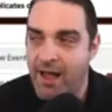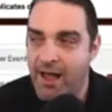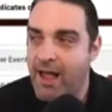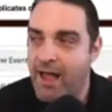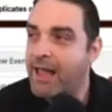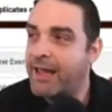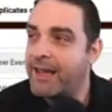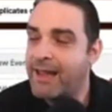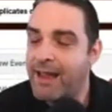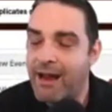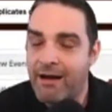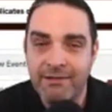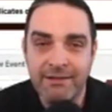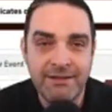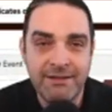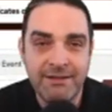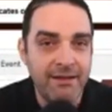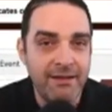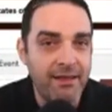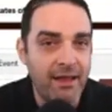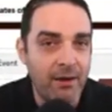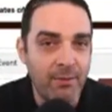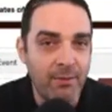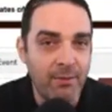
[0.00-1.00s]
I
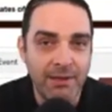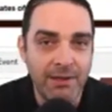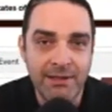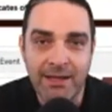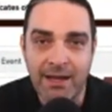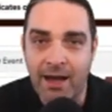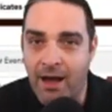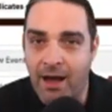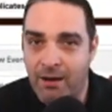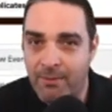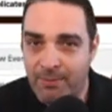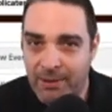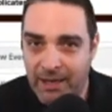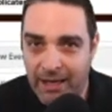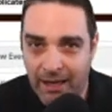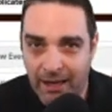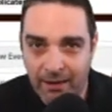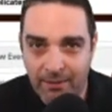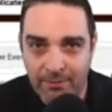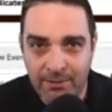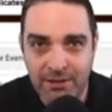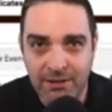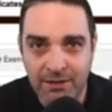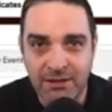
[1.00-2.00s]
guarantee they will not be
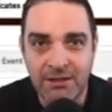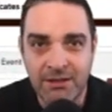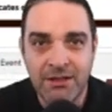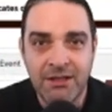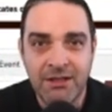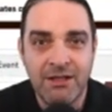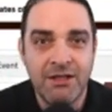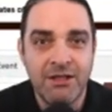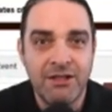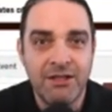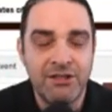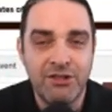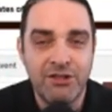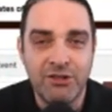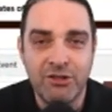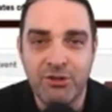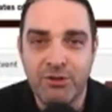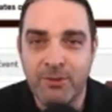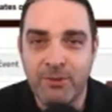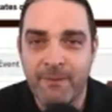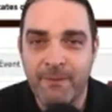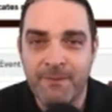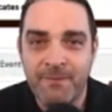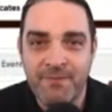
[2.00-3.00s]
able
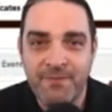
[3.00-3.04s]
to